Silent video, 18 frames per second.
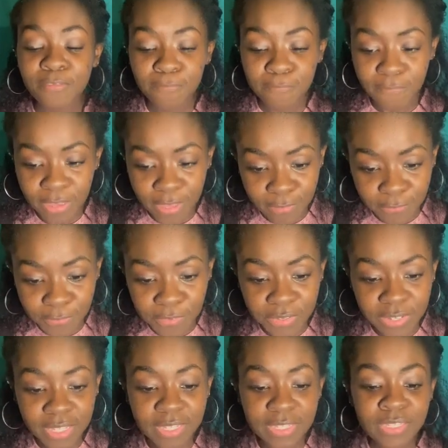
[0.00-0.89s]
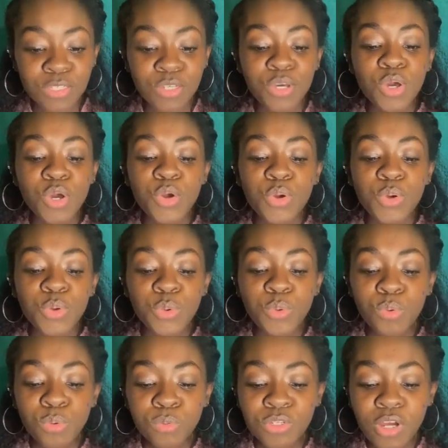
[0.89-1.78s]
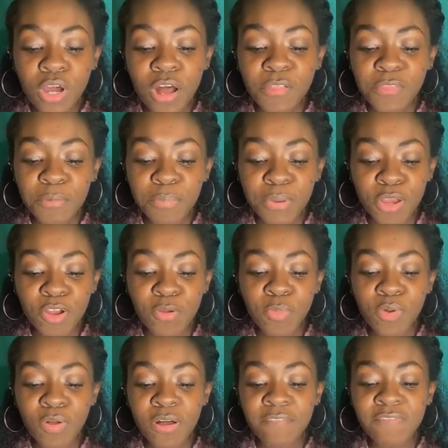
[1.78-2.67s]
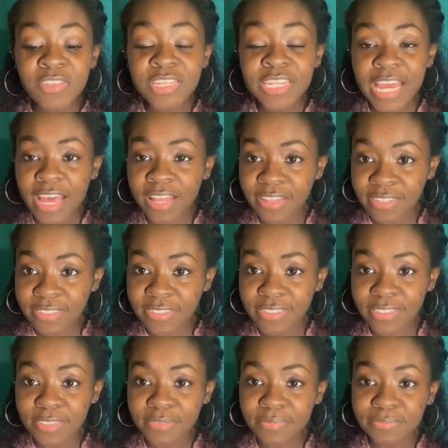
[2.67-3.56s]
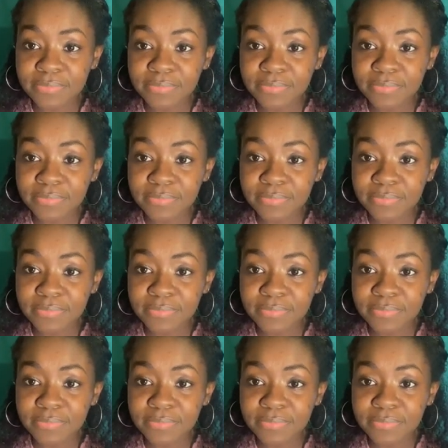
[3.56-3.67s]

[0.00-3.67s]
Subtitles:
Faithfulness. Who taught the parable of the talents?